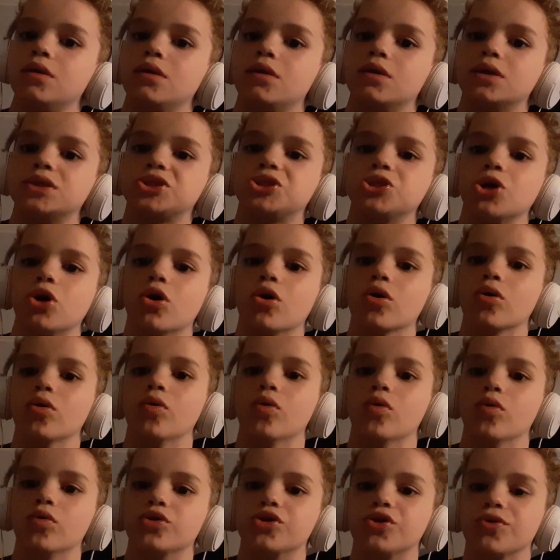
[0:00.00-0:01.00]

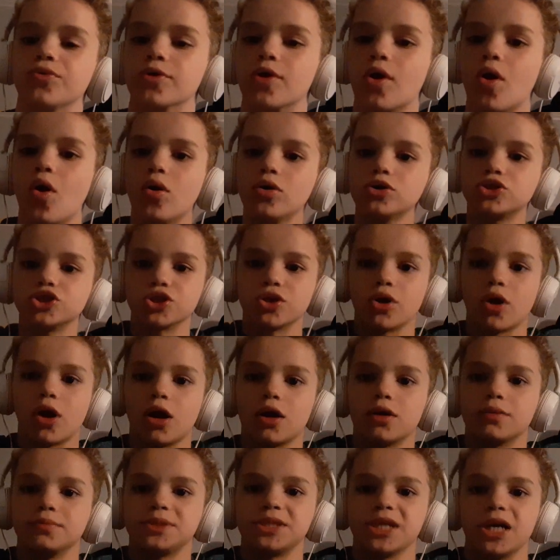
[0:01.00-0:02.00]
So you would hold your
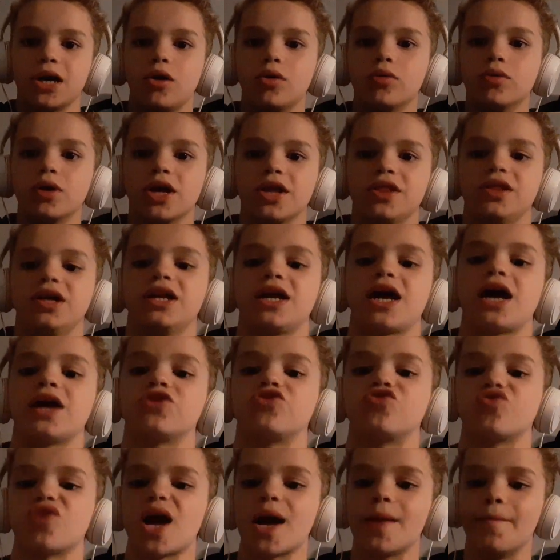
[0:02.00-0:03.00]
arms out, and then
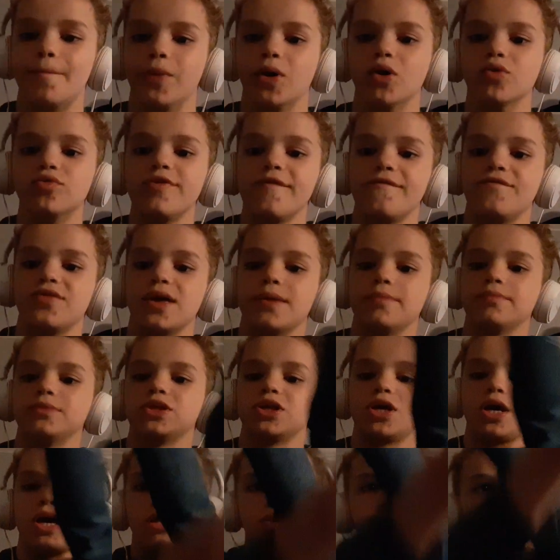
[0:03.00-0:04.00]
I'd grab both of them
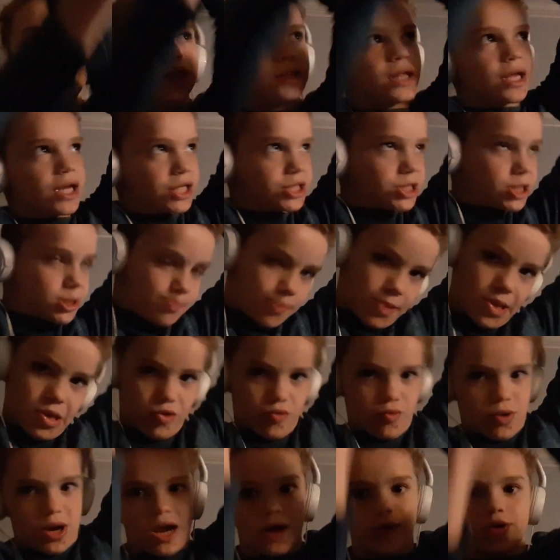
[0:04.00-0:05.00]
and then like spin
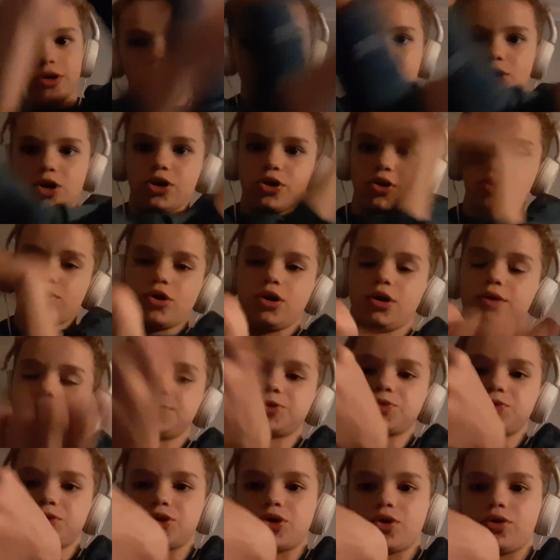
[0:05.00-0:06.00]
around to where your
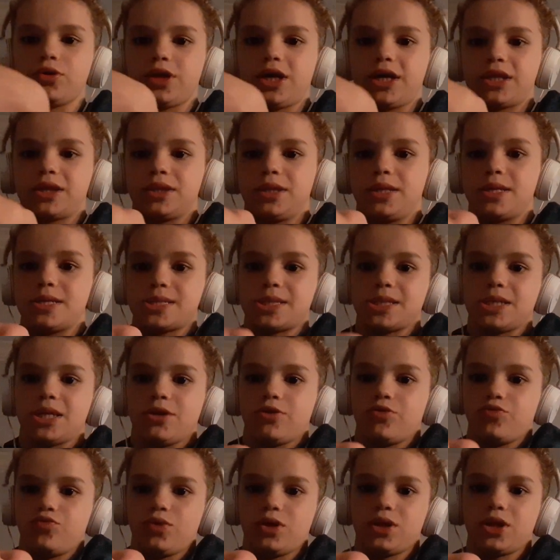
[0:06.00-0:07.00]
arms would go like this, and
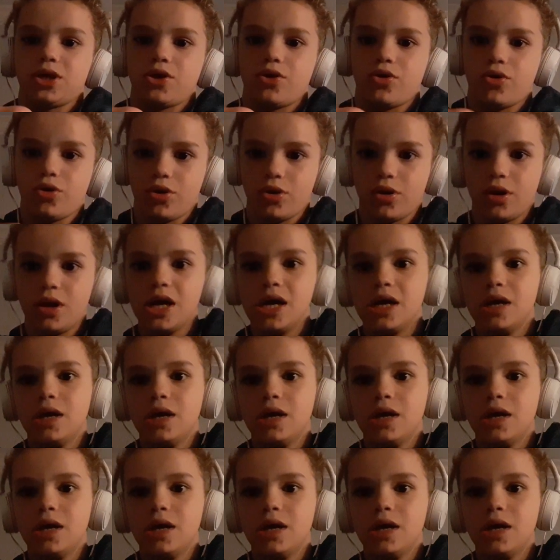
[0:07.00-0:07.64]
it really hurt.